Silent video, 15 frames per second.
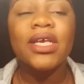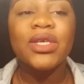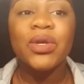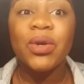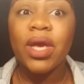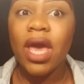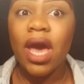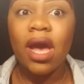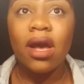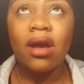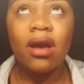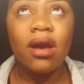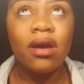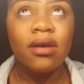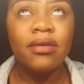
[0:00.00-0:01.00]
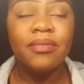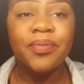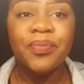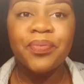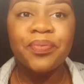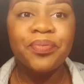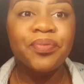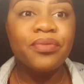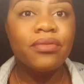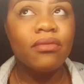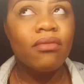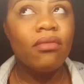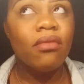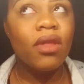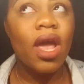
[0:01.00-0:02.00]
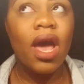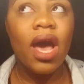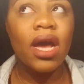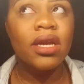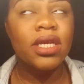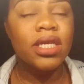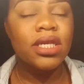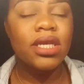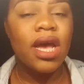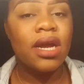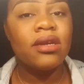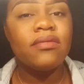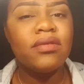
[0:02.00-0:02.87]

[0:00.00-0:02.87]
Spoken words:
So yeah, I just